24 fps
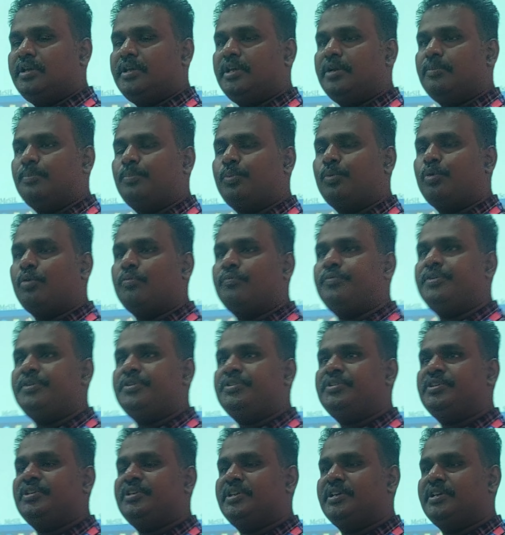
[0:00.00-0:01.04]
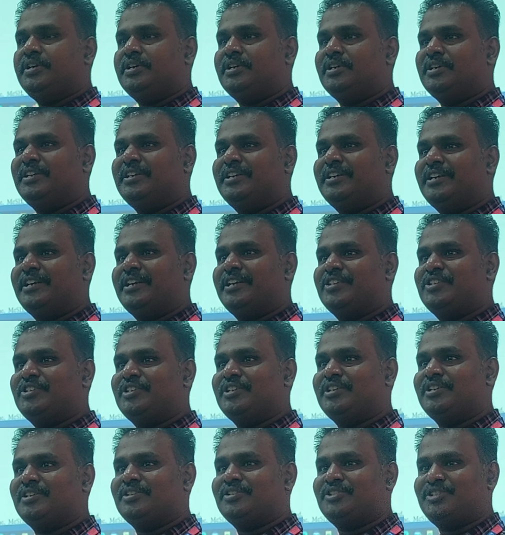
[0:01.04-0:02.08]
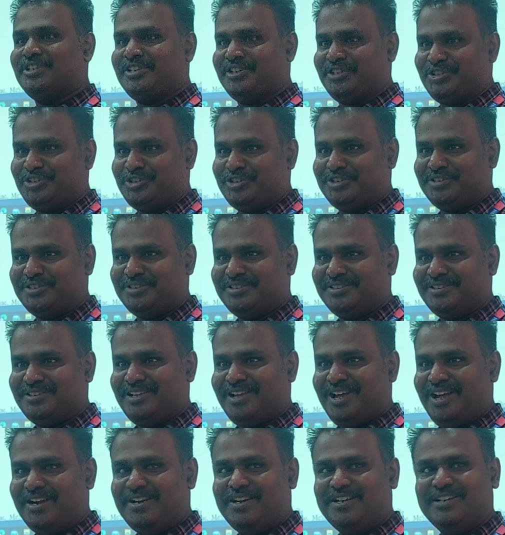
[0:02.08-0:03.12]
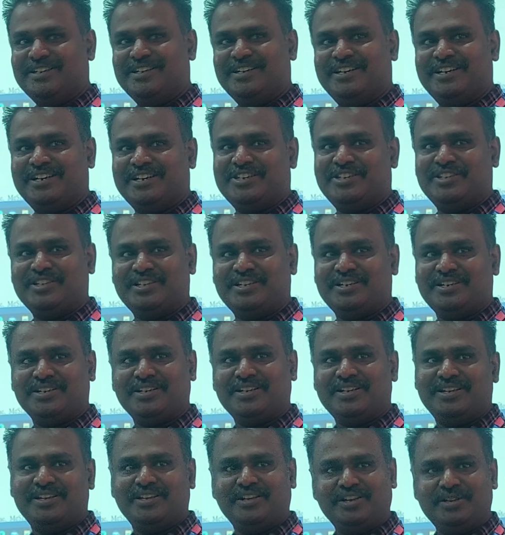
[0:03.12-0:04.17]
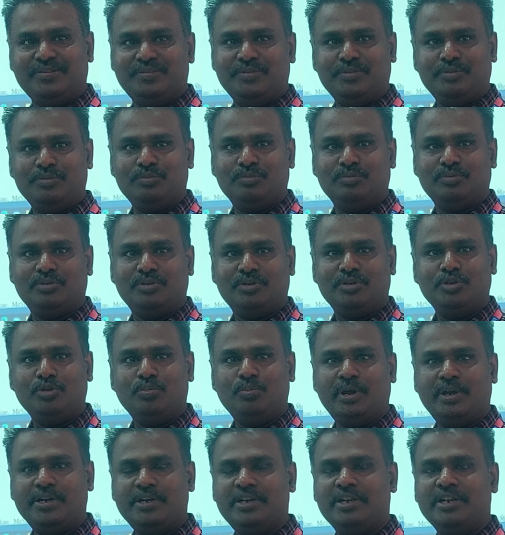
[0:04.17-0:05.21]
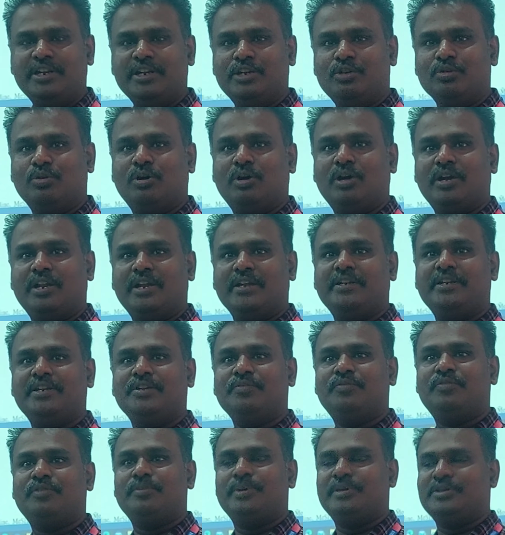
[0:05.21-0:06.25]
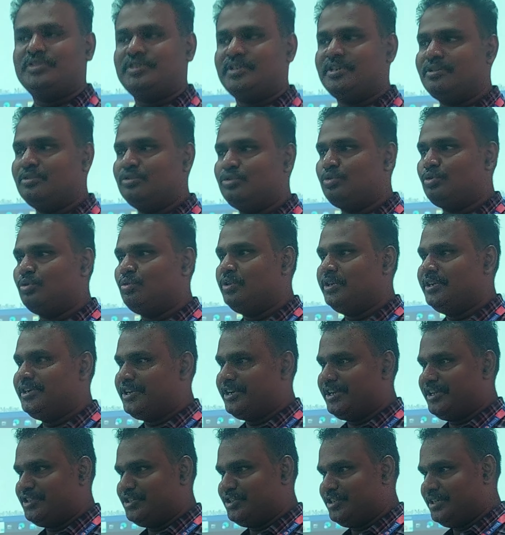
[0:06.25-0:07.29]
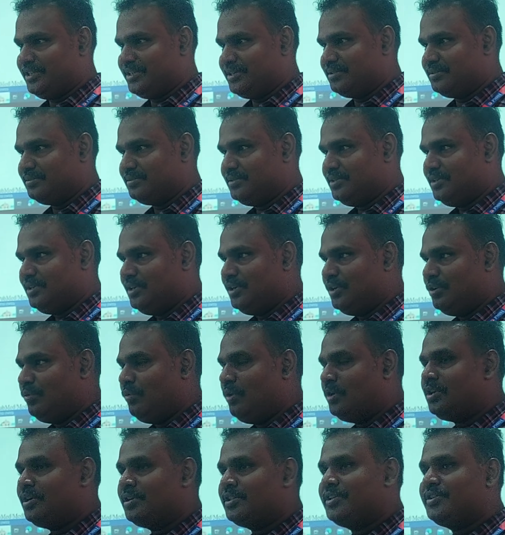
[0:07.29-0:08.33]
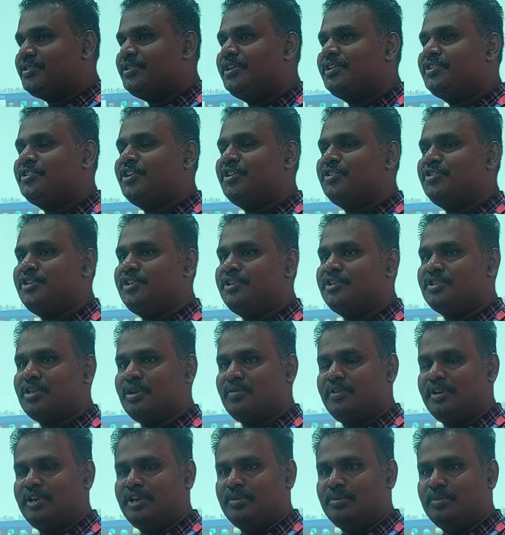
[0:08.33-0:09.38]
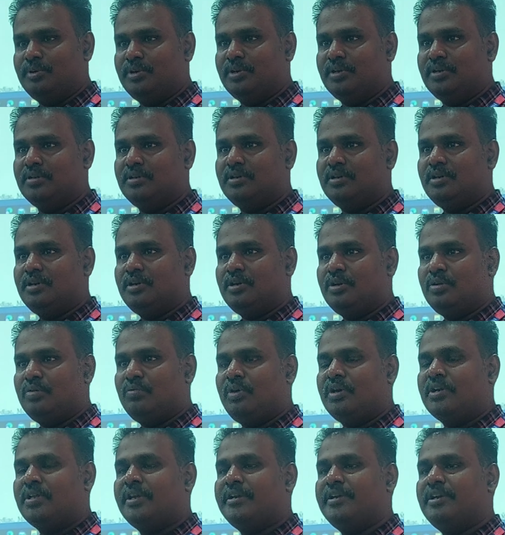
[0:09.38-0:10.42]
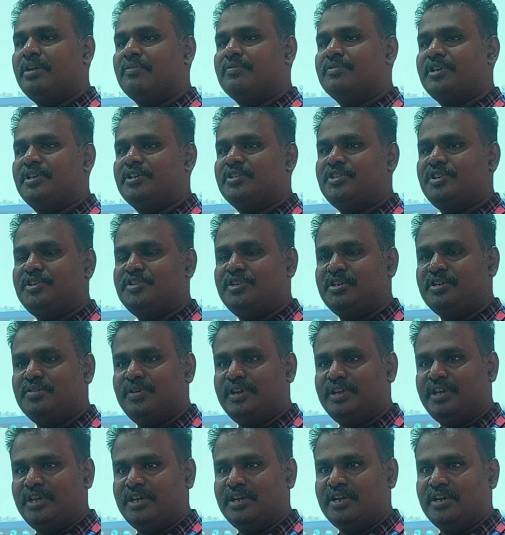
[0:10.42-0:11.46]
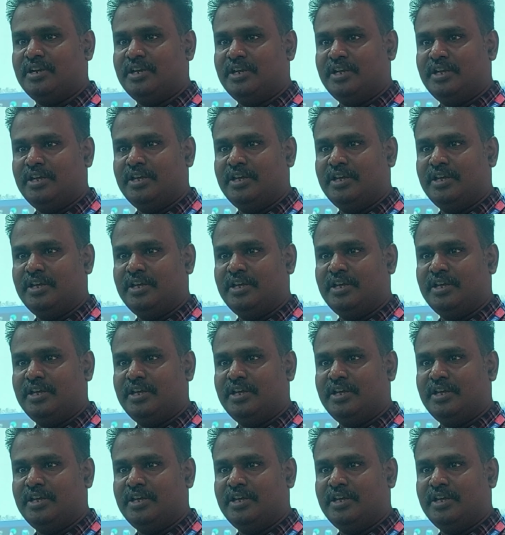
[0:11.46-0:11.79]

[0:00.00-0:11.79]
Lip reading: a proficient literature search and a literature review. You might need to collect information through literature. What are the search engines available? What kind of search engine we can